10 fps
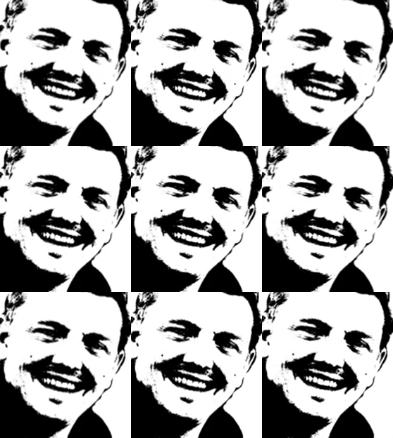The
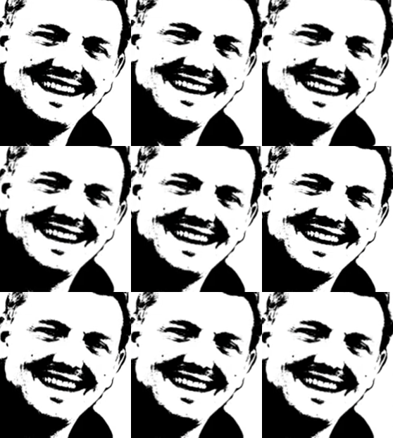races were
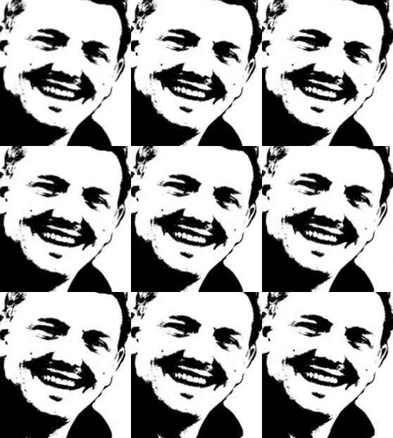not too bad
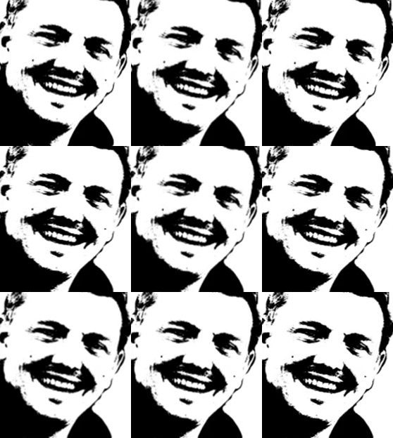this weekend
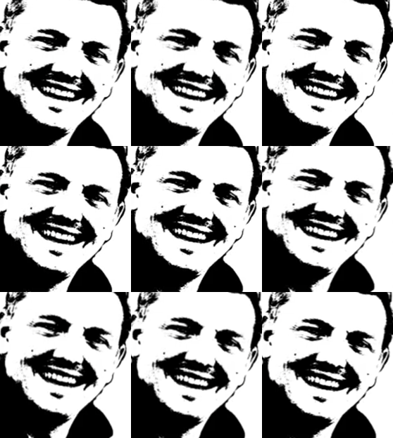either. It's a
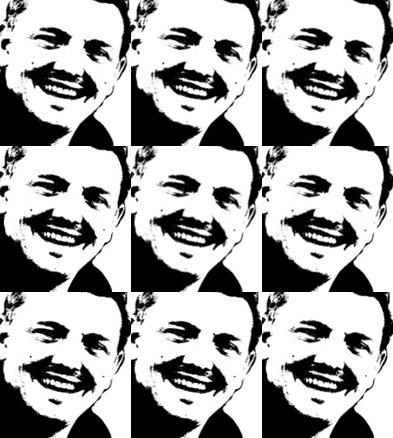lot of stuff
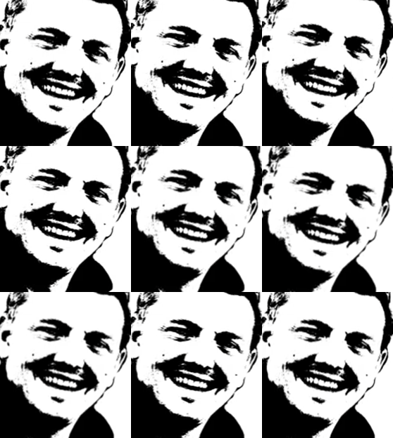going on the whole
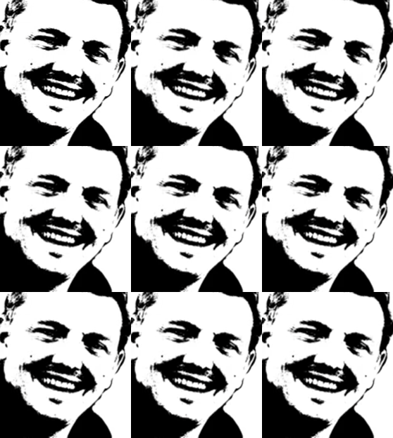race.